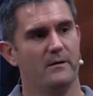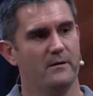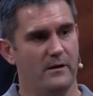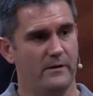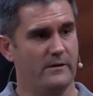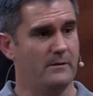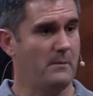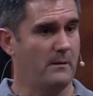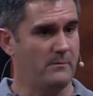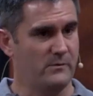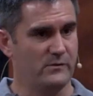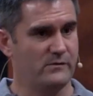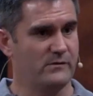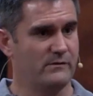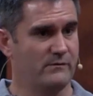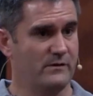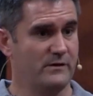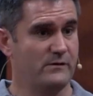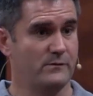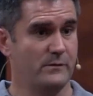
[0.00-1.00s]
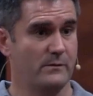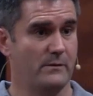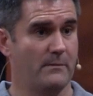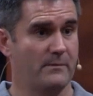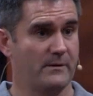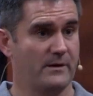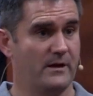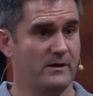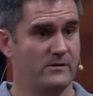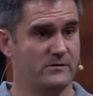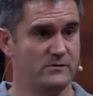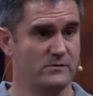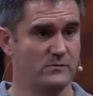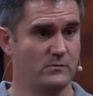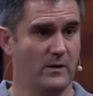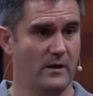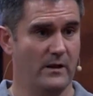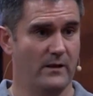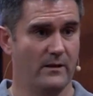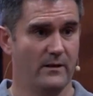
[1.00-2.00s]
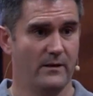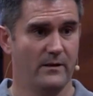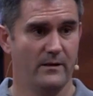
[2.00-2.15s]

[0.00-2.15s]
And they might be using vSphere replication as well.